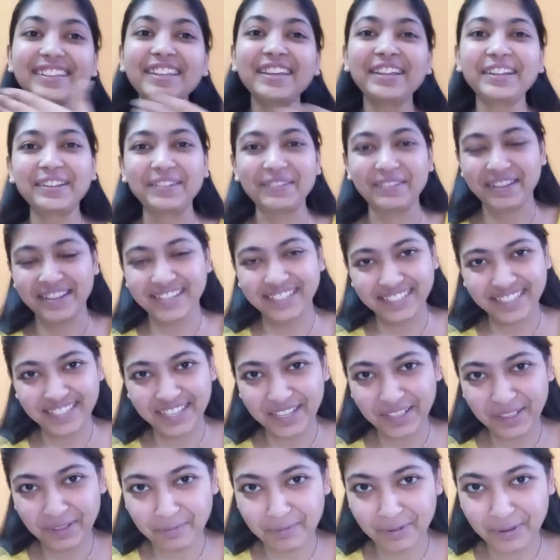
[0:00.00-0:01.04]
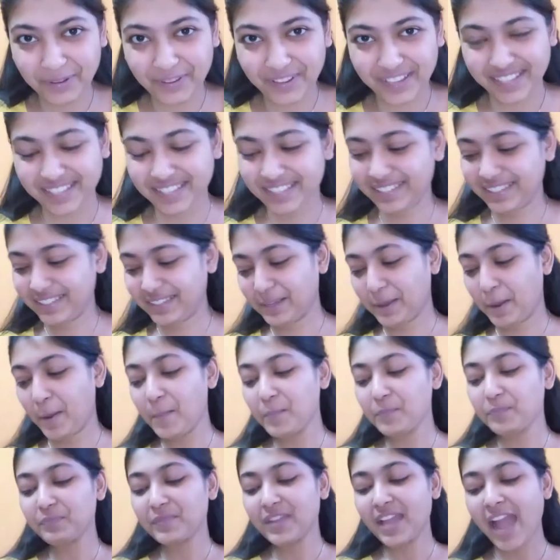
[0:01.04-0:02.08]
the 20th book is
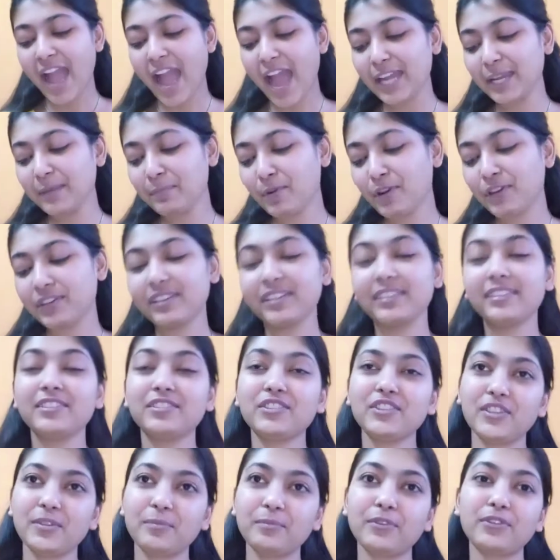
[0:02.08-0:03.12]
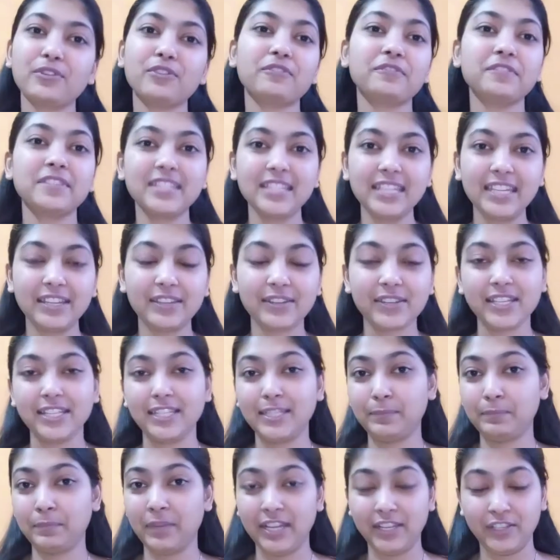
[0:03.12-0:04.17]
Harry Potter and the Chamber of
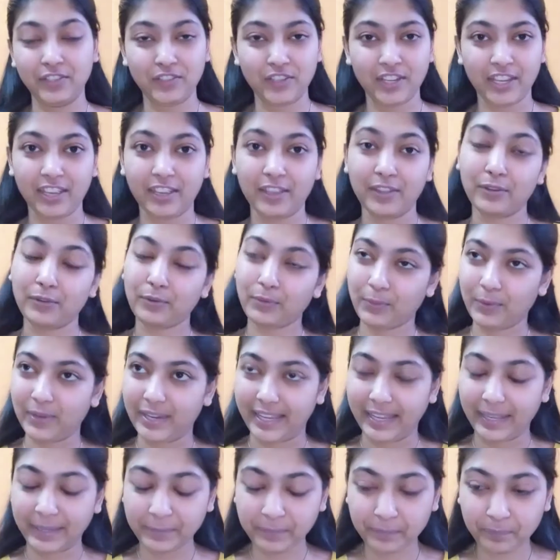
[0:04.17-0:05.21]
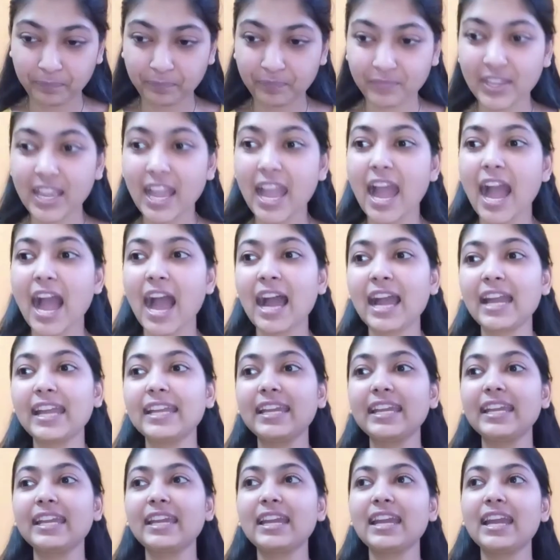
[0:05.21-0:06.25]
Secrets by J.K. Rowling.
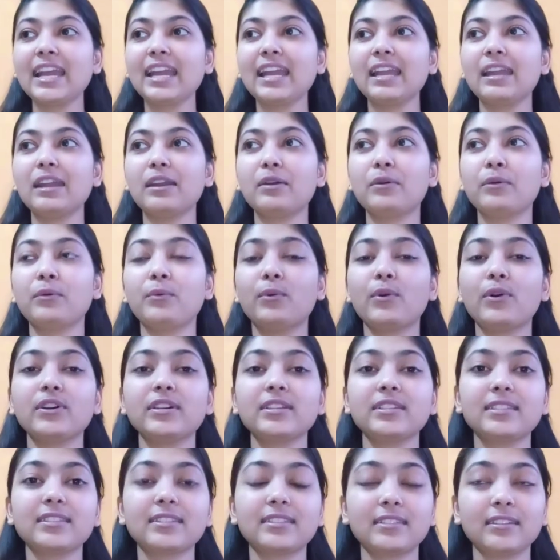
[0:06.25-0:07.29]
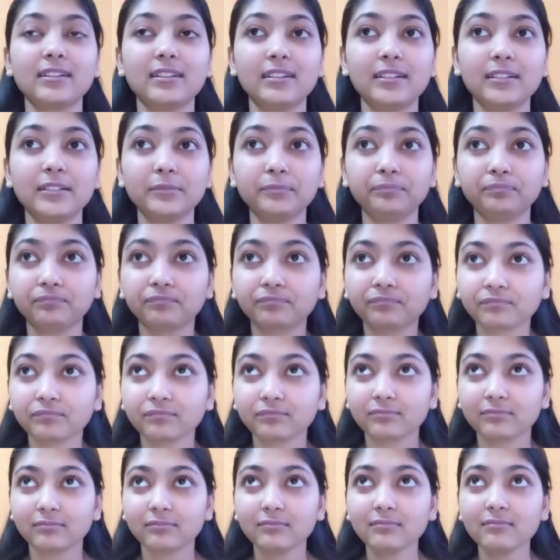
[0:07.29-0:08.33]
I was
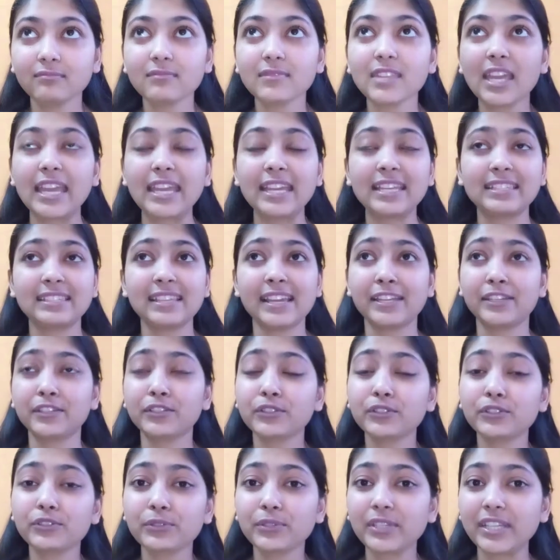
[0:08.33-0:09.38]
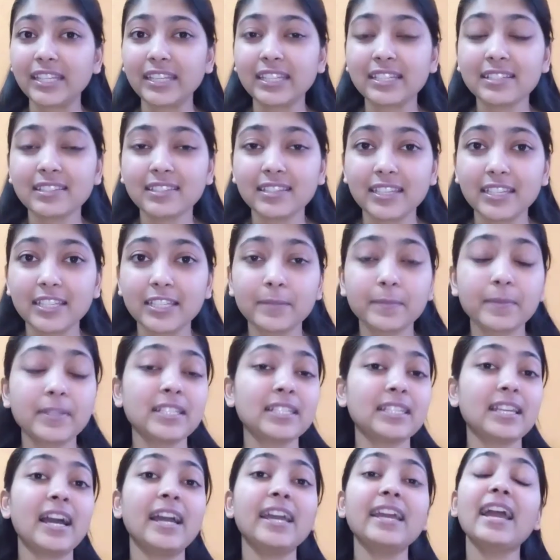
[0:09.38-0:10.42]
excited to read the series
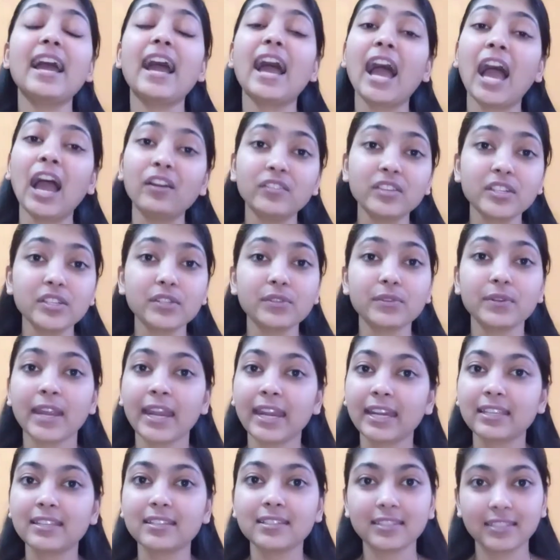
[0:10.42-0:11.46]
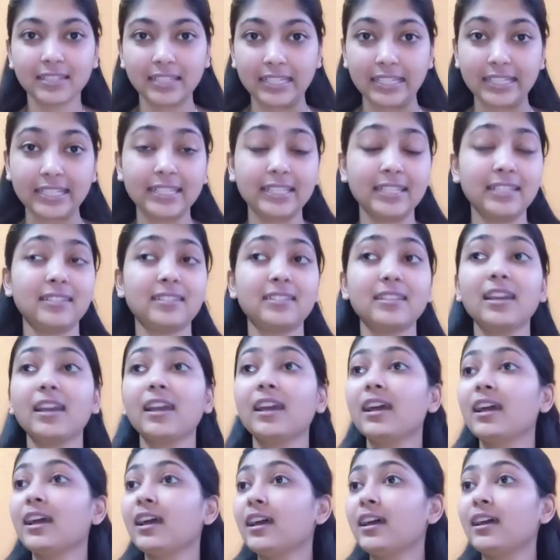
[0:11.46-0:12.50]
because I haven't read the series.
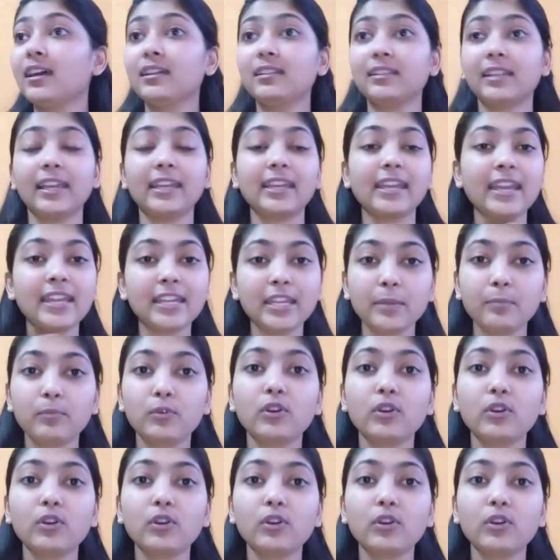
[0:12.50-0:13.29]
Like any